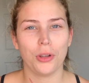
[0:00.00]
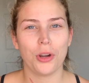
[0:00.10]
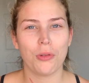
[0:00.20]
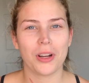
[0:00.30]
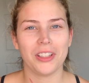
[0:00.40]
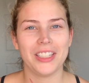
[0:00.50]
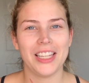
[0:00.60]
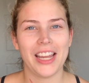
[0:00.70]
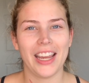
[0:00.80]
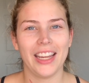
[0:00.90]
really quickly
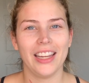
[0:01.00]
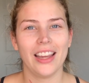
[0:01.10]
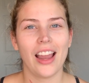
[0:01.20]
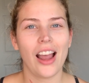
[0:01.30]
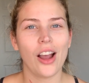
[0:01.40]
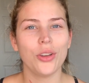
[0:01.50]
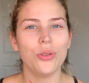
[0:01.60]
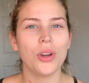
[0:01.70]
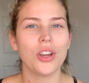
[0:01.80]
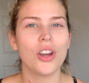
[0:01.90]
today how you
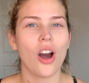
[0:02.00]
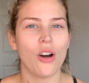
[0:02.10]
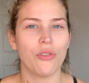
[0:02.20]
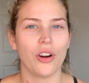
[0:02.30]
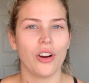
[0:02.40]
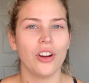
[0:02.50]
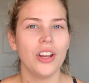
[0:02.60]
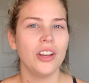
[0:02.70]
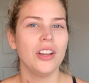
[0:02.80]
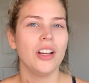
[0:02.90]
could cover
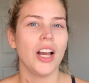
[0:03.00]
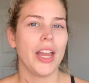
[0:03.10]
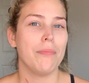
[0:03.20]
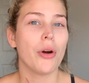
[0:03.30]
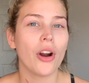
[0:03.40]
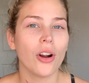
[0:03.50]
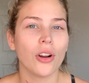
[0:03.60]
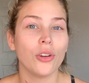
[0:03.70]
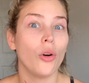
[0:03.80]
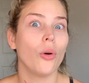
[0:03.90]
a
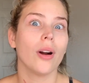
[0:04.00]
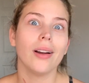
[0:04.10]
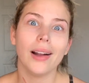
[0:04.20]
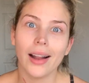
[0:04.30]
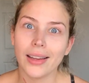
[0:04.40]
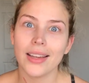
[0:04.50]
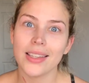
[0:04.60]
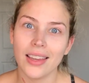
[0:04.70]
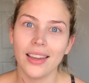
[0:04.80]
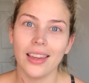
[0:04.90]
burn or I guess
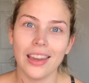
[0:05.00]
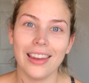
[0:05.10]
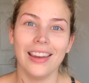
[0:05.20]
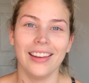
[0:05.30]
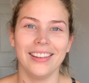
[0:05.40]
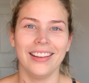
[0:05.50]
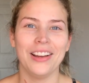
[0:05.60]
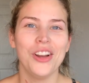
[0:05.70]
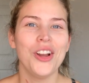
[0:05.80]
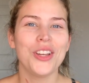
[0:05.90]
a hickey,
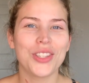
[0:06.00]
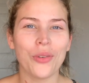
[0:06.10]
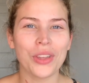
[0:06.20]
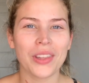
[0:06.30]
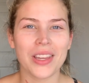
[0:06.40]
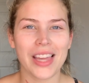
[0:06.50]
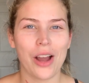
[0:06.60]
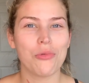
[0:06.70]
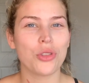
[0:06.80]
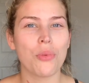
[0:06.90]
something like
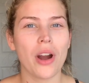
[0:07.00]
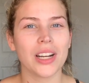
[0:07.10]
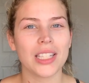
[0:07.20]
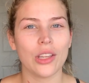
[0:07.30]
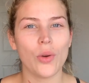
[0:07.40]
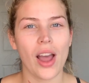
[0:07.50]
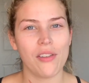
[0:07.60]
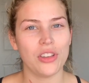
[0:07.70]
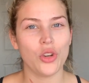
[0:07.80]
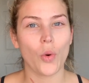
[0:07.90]
that, with the products that you
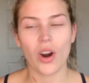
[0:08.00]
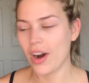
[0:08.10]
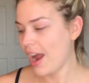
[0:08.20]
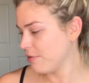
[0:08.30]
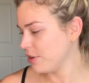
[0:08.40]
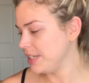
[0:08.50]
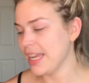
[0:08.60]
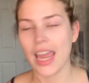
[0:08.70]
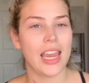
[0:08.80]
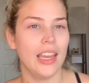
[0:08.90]
have in your
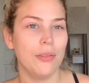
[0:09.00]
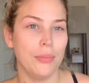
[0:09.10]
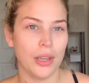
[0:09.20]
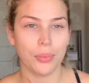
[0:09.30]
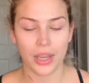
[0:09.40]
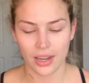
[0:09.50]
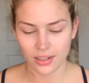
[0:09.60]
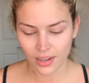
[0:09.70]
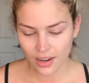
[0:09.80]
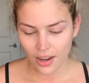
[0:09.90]
everyday makeup kit.
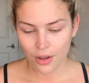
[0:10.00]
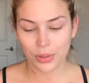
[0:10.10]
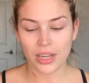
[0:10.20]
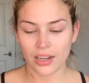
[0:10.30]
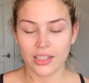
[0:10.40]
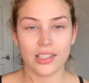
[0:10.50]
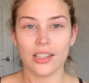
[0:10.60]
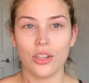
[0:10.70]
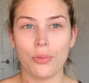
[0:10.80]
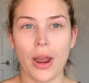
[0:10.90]
Because
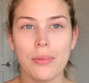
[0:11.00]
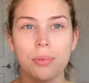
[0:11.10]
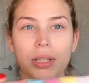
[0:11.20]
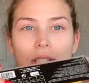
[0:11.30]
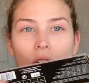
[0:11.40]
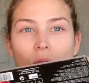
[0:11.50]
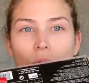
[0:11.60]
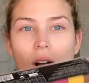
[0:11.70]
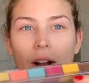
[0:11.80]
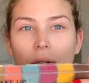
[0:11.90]
you probably don't
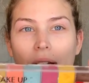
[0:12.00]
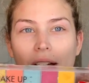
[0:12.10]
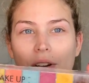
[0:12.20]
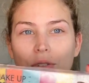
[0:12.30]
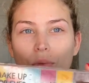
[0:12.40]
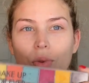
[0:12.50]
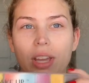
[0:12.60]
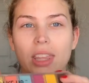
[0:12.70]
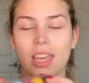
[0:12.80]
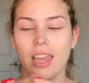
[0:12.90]
walk around
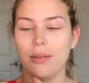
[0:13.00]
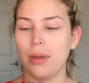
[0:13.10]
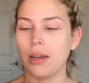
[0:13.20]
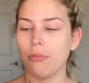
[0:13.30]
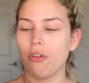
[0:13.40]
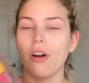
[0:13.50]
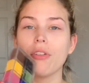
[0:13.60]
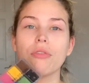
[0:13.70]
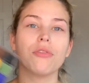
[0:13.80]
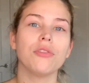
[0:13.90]
with a Makeup
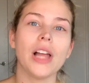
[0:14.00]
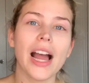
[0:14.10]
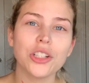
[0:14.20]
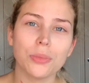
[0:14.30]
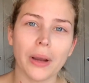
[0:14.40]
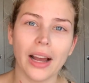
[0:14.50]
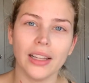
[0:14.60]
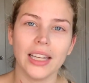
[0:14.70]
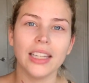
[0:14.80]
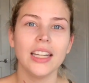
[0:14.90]
Forever flash
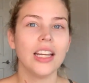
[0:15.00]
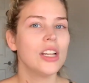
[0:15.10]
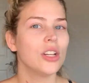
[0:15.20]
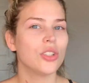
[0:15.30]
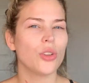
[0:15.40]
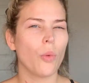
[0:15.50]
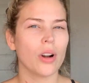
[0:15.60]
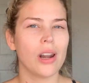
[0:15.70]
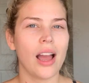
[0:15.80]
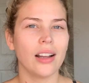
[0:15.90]
palette, so we're
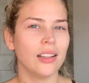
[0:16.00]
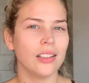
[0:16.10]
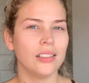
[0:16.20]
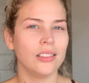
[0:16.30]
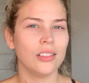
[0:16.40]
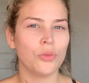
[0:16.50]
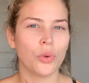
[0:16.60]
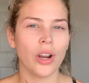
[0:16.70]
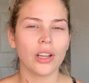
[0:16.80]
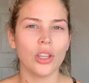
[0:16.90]
not gonna
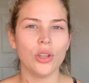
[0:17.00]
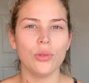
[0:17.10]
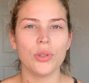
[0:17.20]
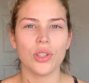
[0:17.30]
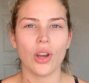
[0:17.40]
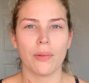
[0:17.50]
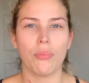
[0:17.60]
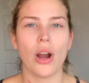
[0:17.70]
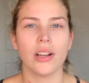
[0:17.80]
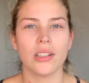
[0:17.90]
use
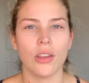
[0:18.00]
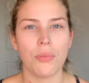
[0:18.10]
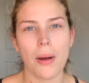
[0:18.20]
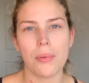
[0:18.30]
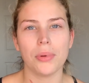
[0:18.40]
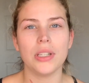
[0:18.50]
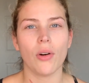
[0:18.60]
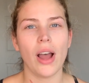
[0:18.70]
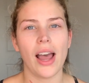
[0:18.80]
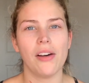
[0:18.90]
products that you probably
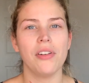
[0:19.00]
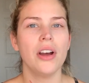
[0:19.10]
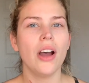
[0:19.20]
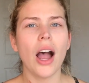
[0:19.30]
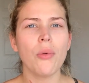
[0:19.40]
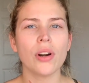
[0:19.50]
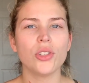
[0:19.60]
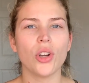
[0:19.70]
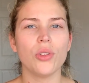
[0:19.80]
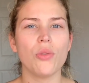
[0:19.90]
don't have. I want to
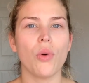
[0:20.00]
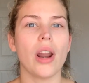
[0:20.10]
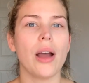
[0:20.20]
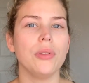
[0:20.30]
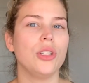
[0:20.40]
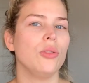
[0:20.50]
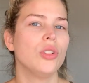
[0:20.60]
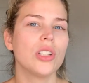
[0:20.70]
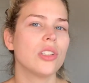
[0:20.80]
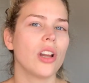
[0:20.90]
show you what I would do
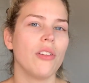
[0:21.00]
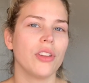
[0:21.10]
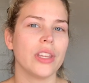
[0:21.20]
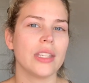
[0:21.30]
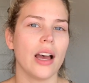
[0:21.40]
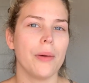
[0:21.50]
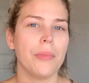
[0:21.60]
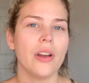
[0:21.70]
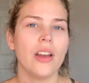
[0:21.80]
just to cover this up